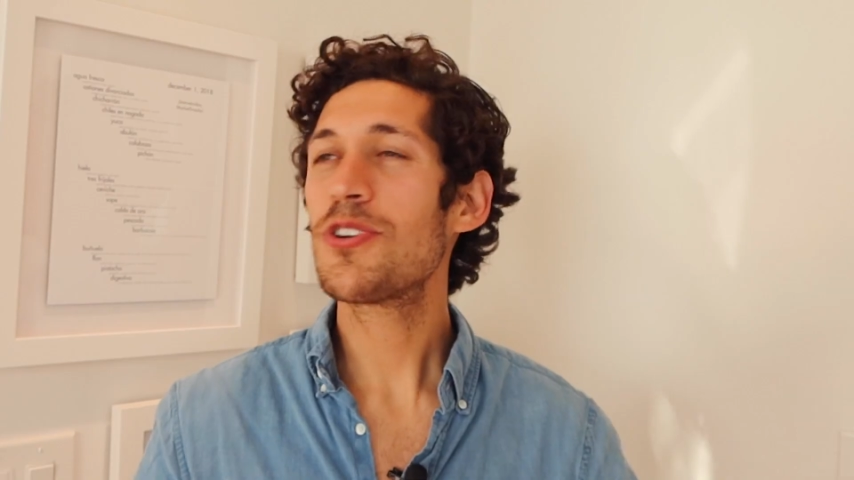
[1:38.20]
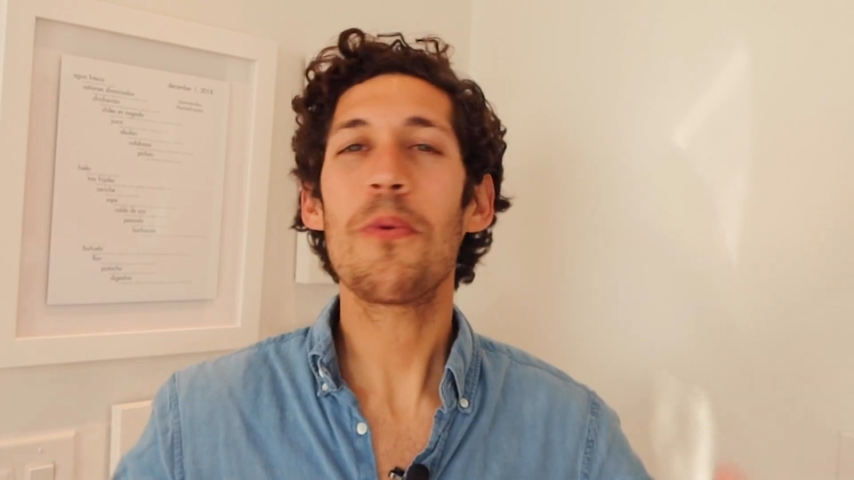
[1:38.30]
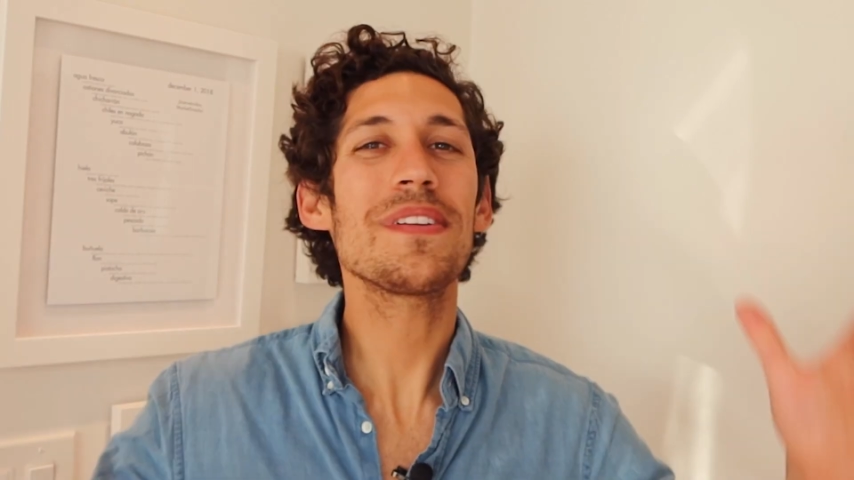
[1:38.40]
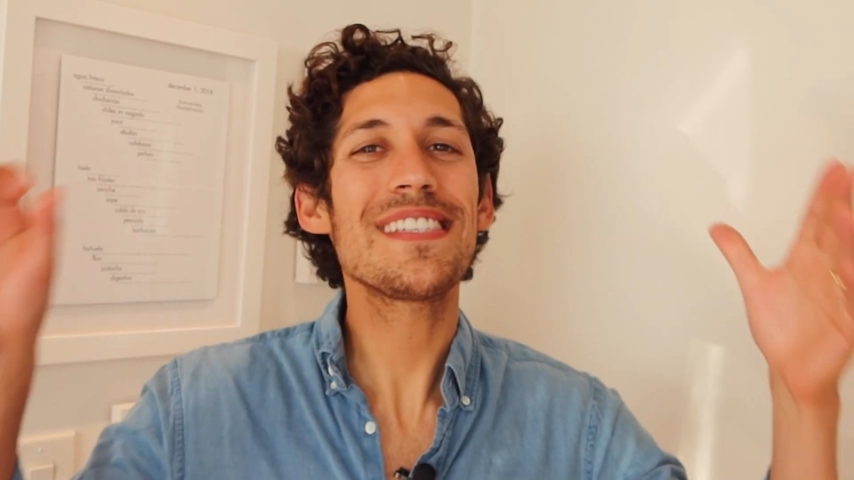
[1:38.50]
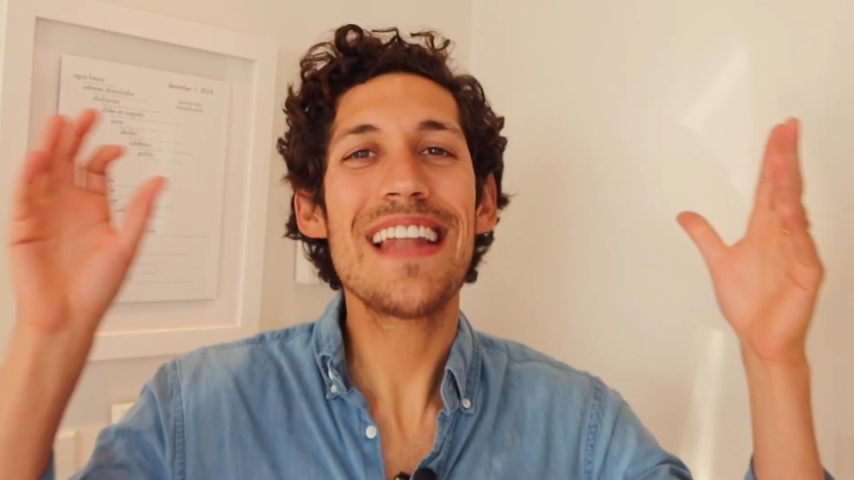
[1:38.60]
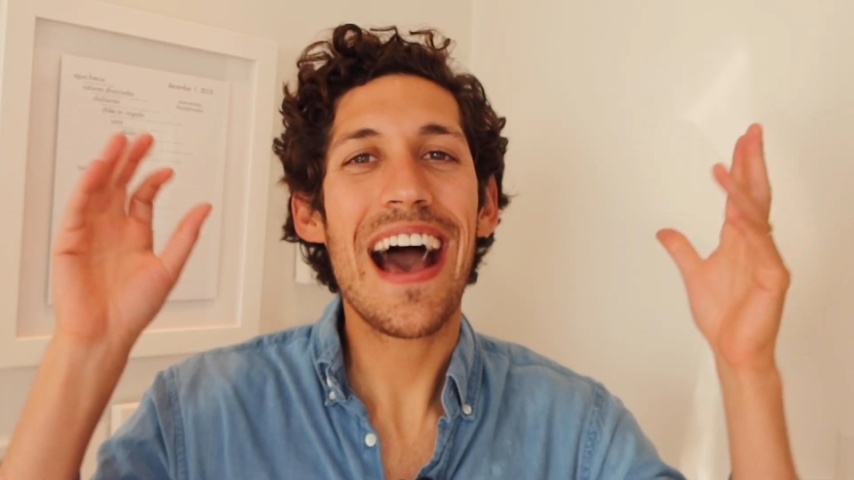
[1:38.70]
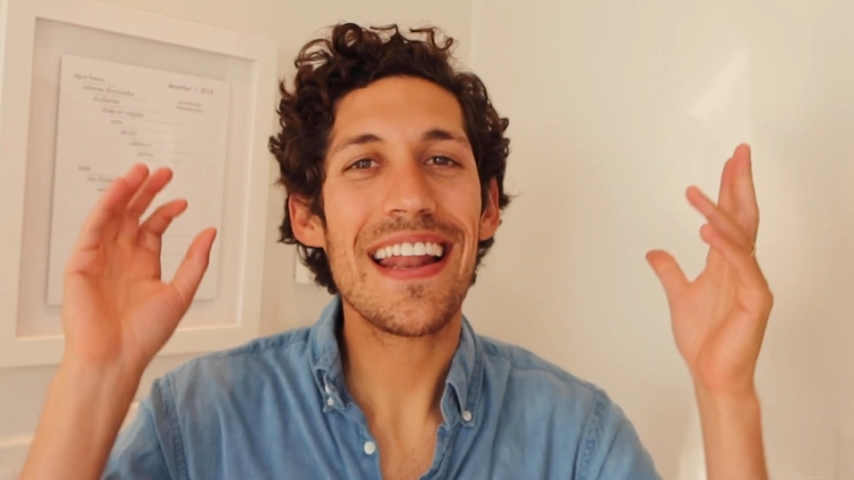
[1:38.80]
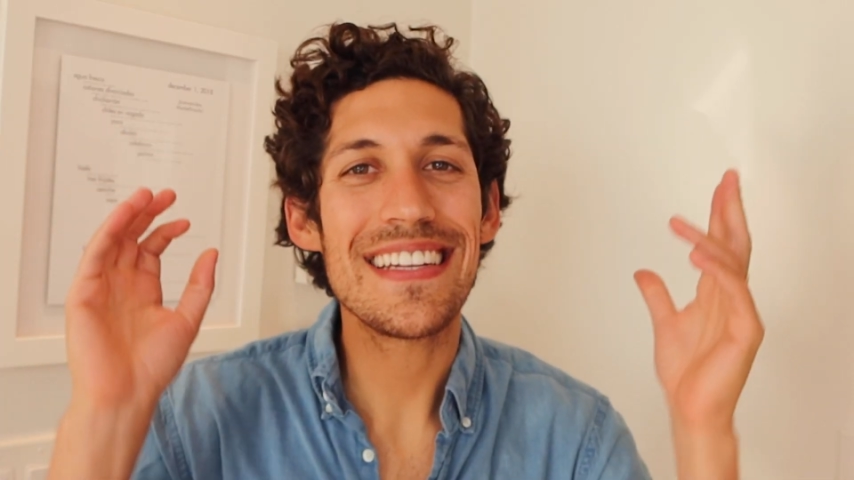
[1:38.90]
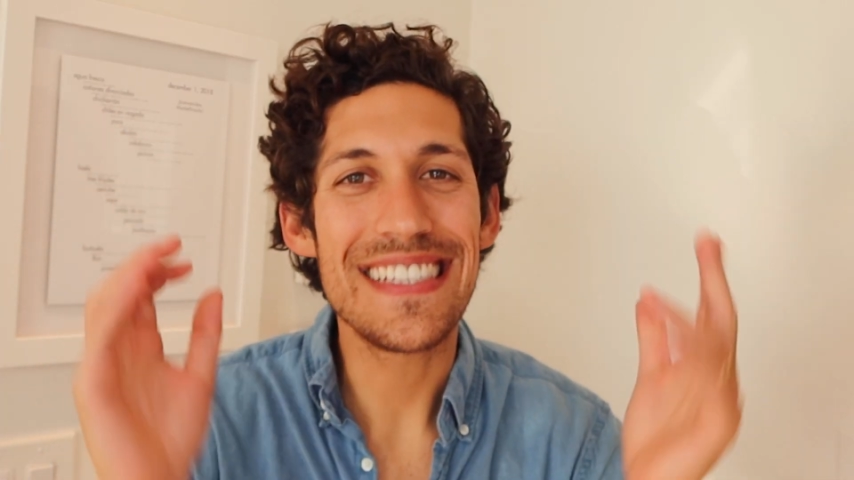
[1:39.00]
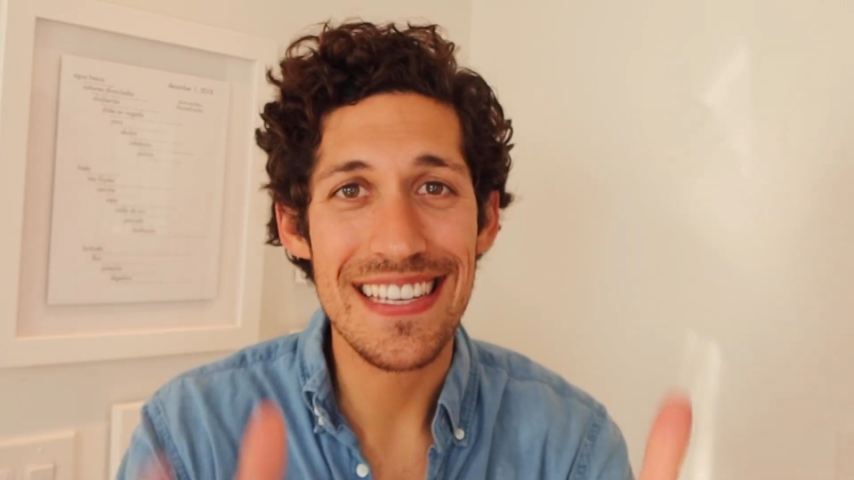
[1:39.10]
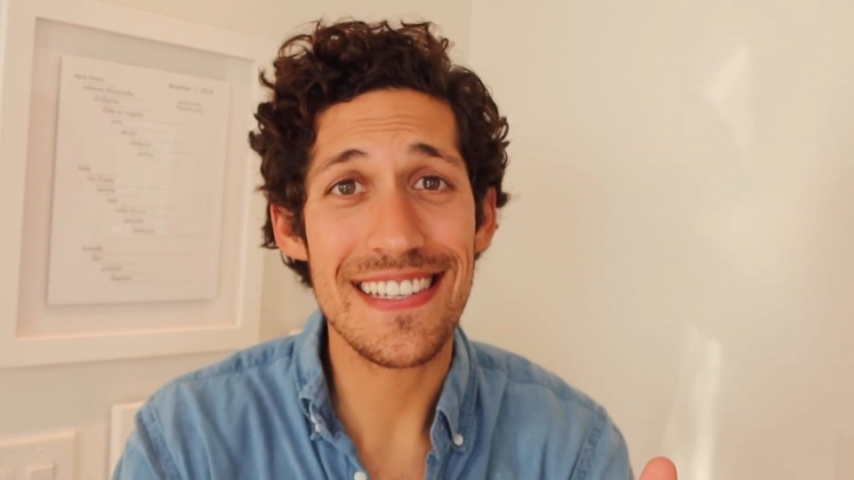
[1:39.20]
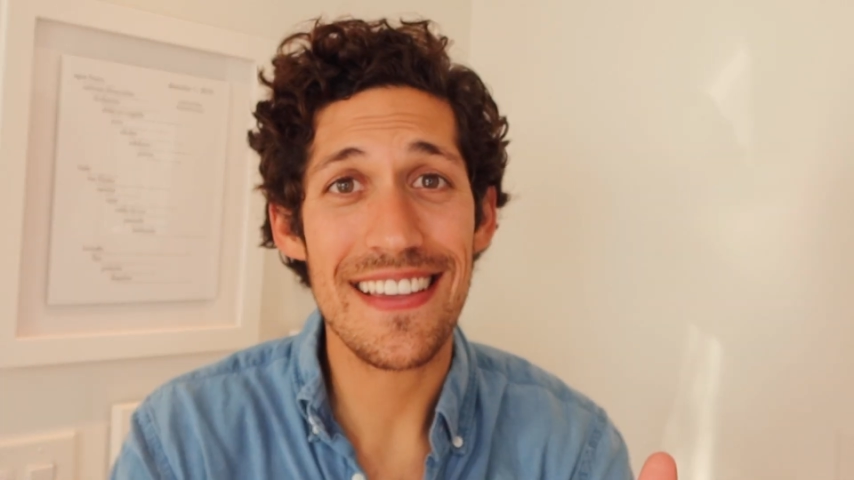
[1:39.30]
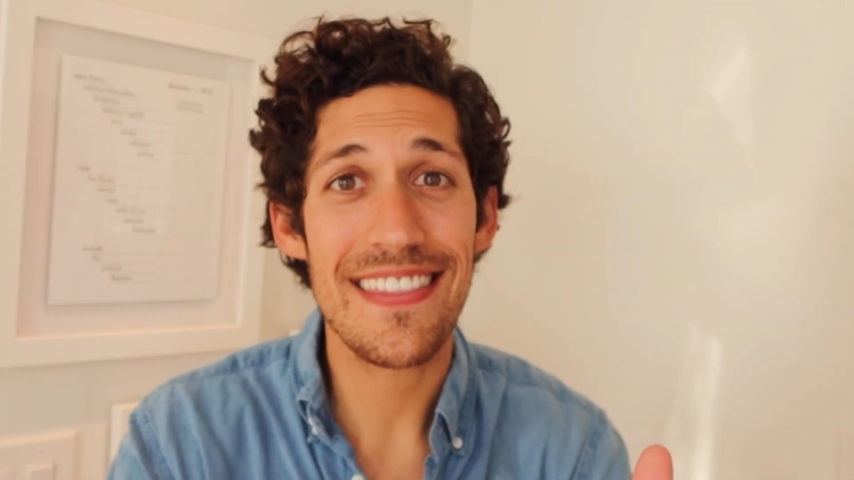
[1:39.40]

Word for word: So it's not a Disney